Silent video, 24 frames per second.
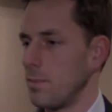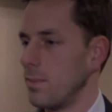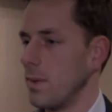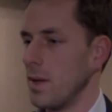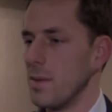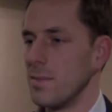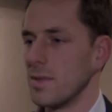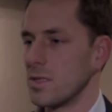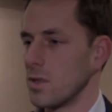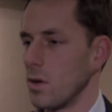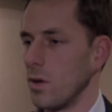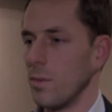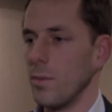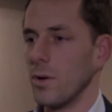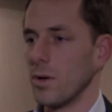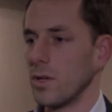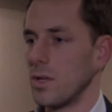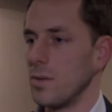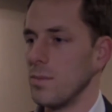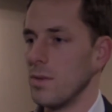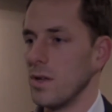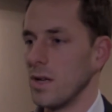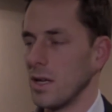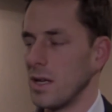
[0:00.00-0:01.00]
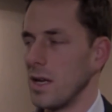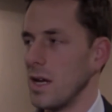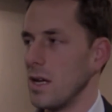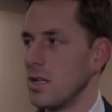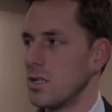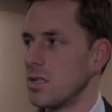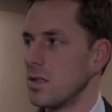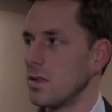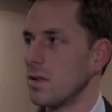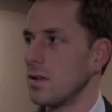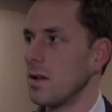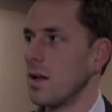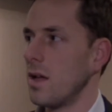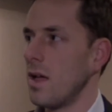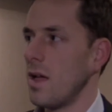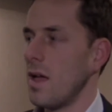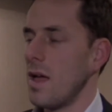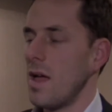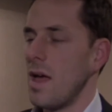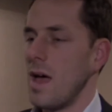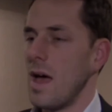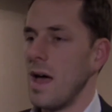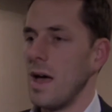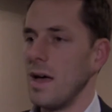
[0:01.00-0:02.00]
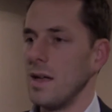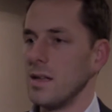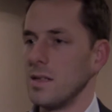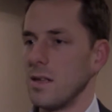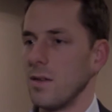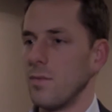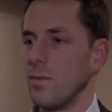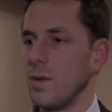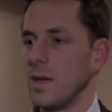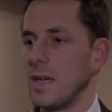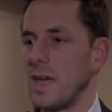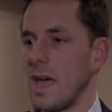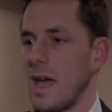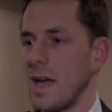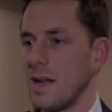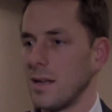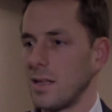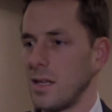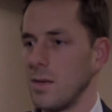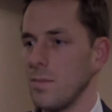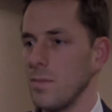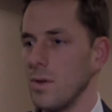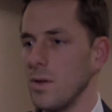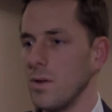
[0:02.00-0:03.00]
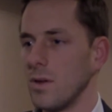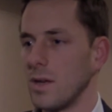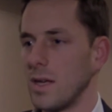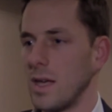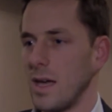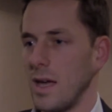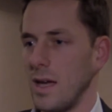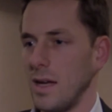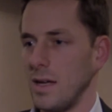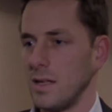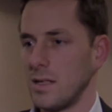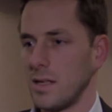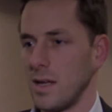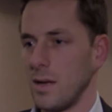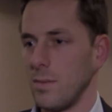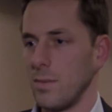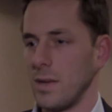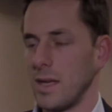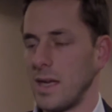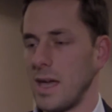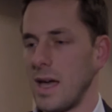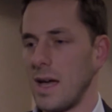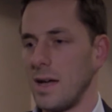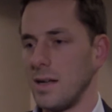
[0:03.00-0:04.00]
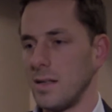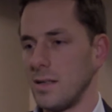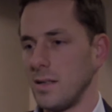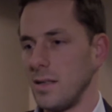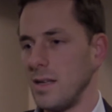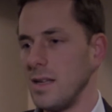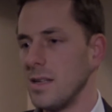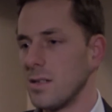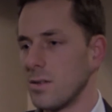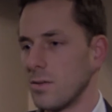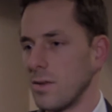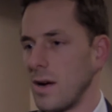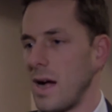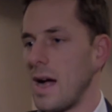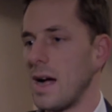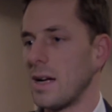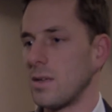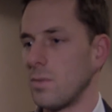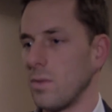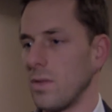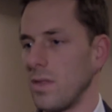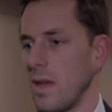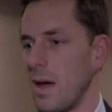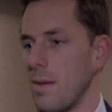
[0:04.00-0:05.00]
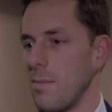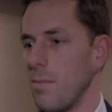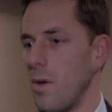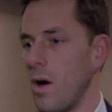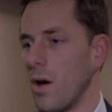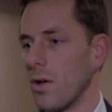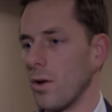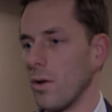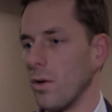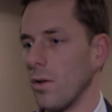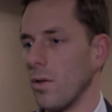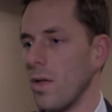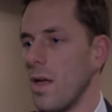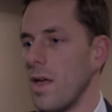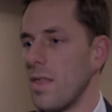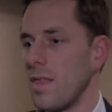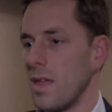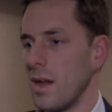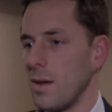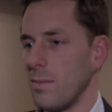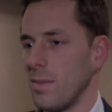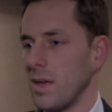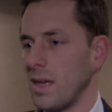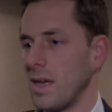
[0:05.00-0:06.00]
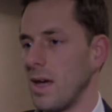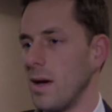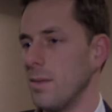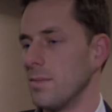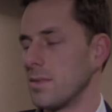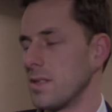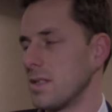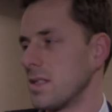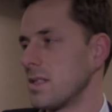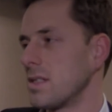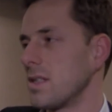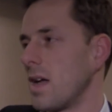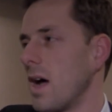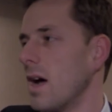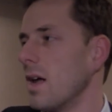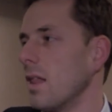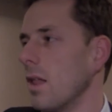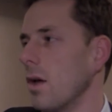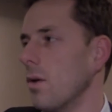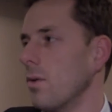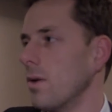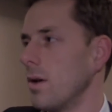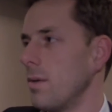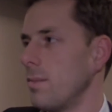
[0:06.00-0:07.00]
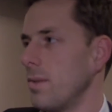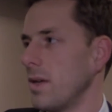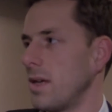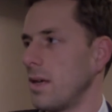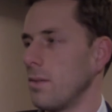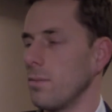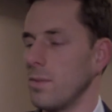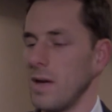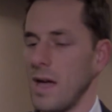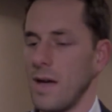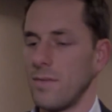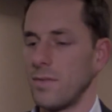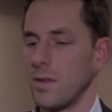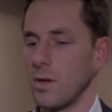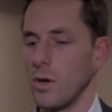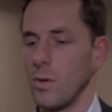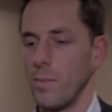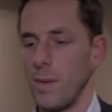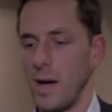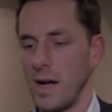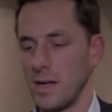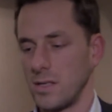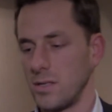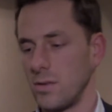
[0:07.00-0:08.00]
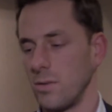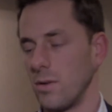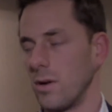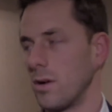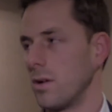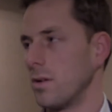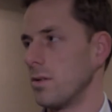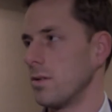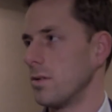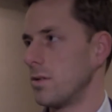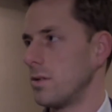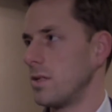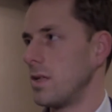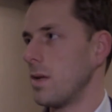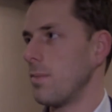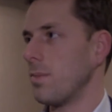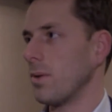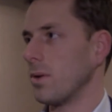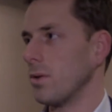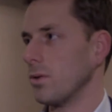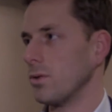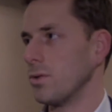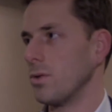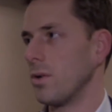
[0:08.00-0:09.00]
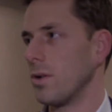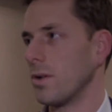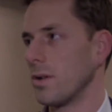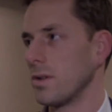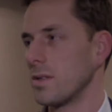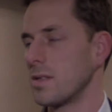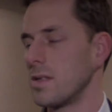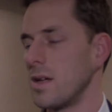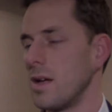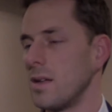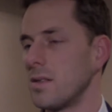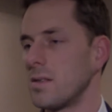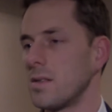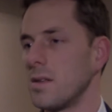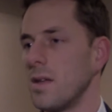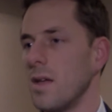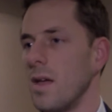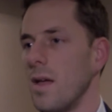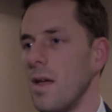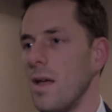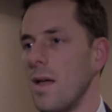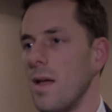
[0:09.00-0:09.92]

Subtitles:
BIM is all about communication. And if we can't communicate and we can't interact with that model, then it becomes a silo and we have to go back to our typical drawing sets.